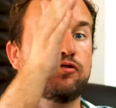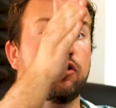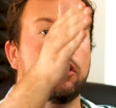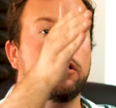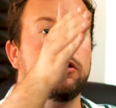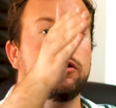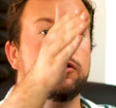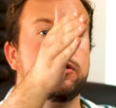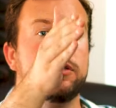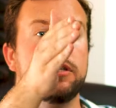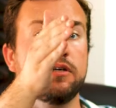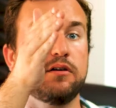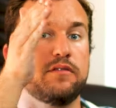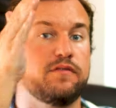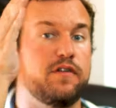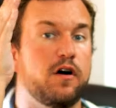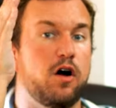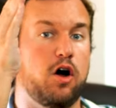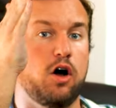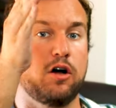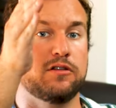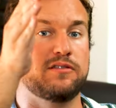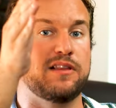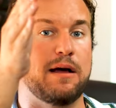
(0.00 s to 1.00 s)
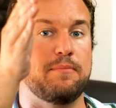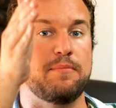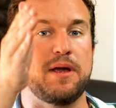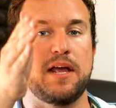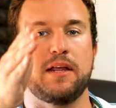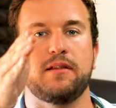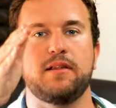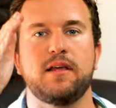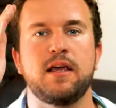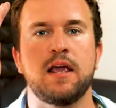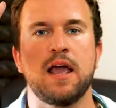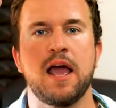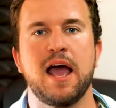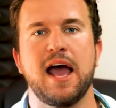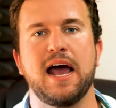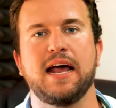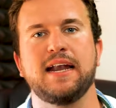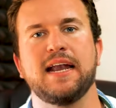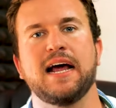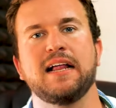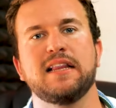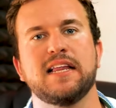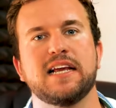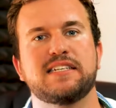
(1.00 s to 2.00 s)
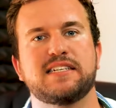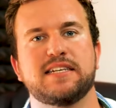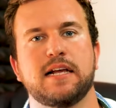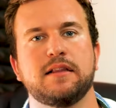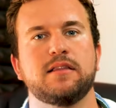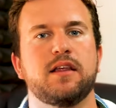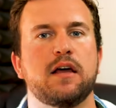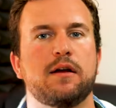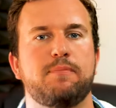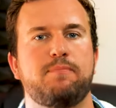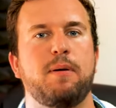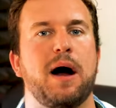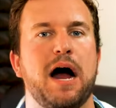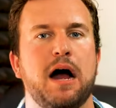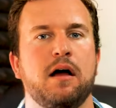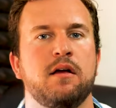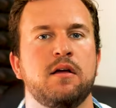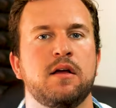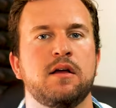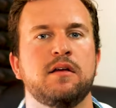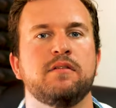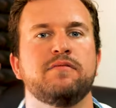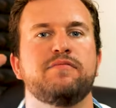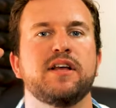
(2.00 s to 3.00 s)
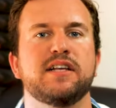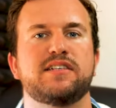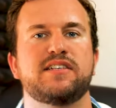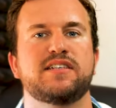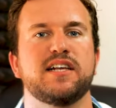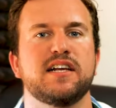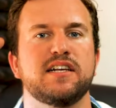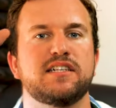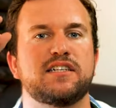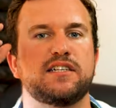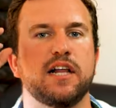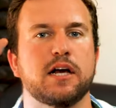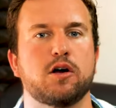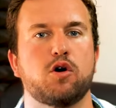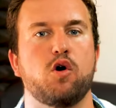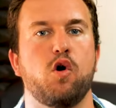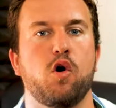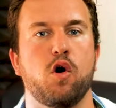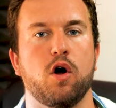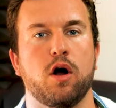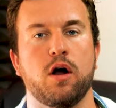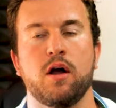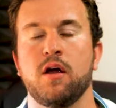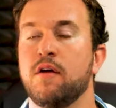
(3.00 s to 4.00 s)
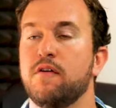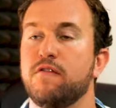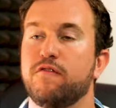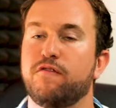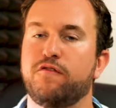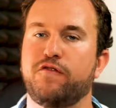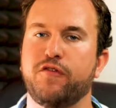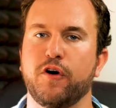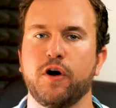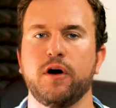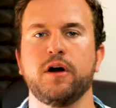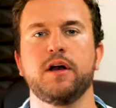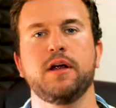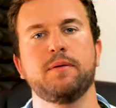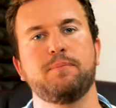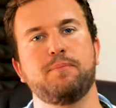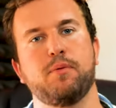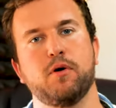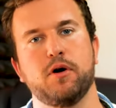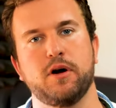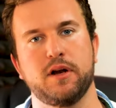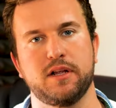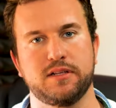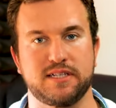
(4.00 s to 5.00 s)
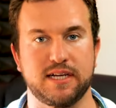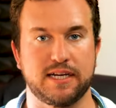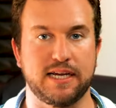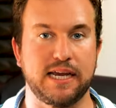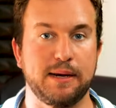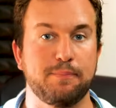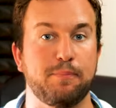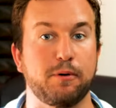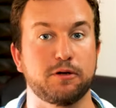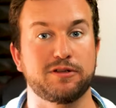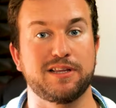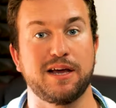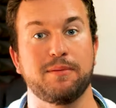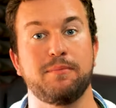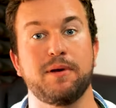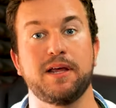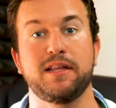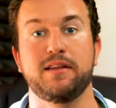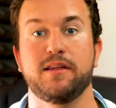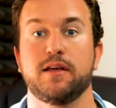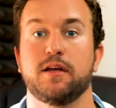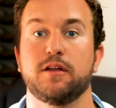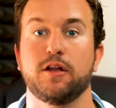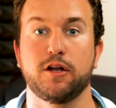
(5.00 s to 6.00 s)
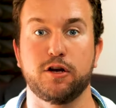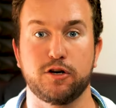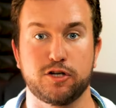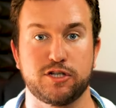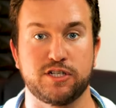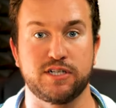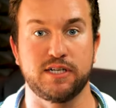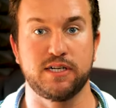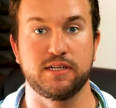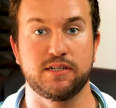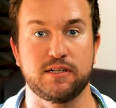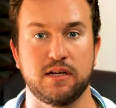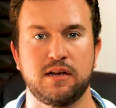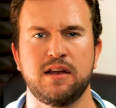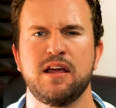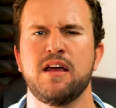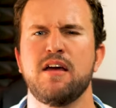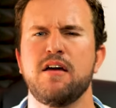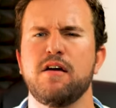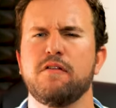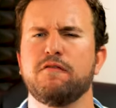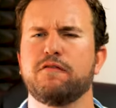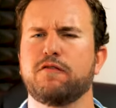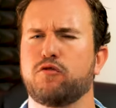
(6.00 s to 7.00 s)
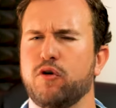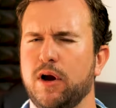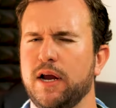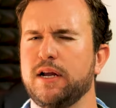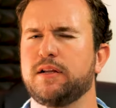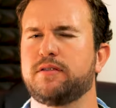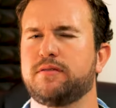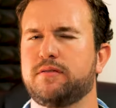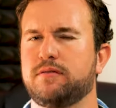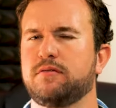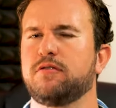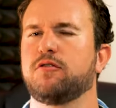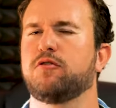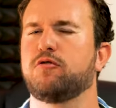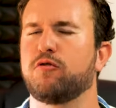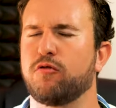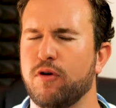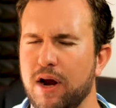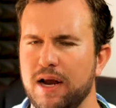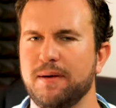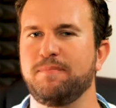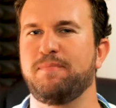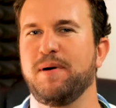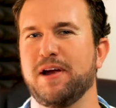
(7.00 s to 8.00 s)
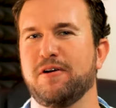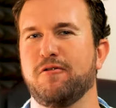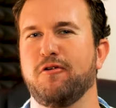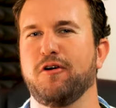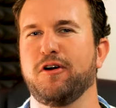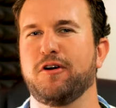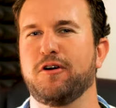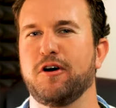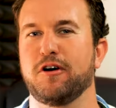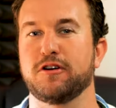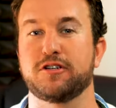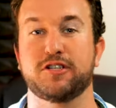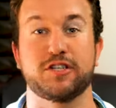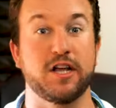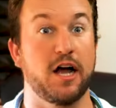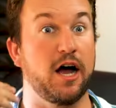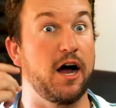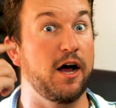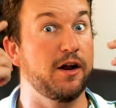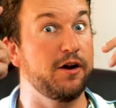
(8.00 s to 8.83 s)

Antonio Silva, Otamendi, and Alexander Ba. This is the core. Very important to keep Otamendi another season. Great, great by Rui Costa.